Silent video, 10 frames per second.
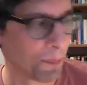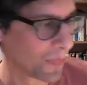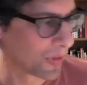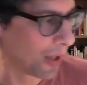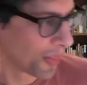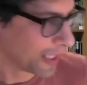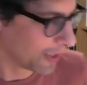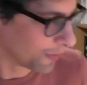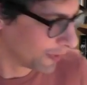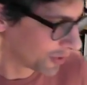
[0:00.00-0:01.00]
So I'll
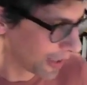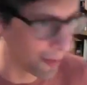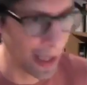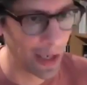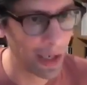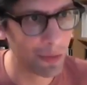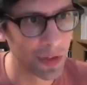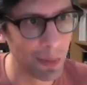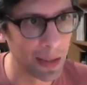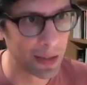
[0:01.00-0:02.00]
finish there and hand over to
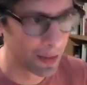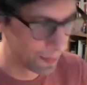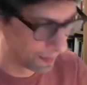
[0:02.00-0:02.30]
Mike.